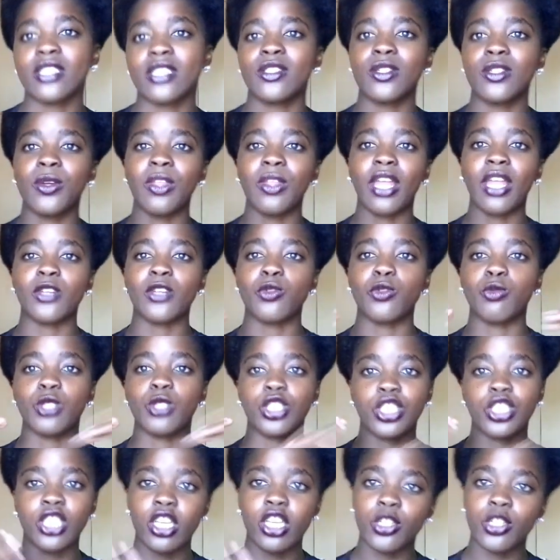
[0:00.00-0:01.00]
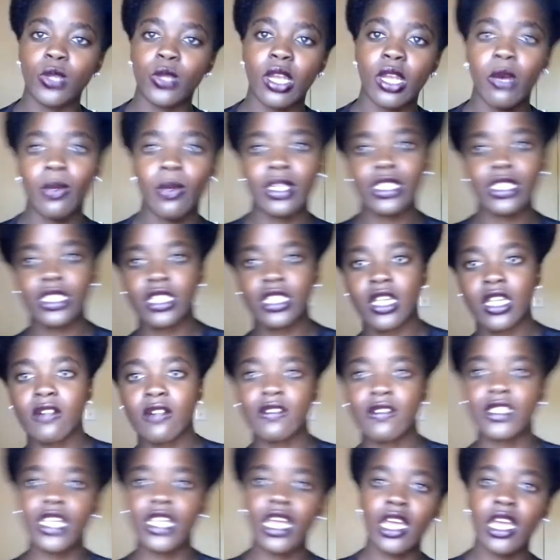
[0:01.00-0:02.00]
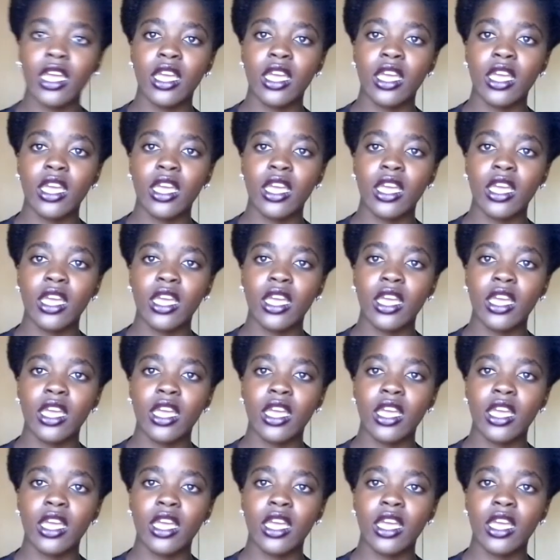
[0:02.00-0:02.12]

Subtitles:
so that we schedule ourselves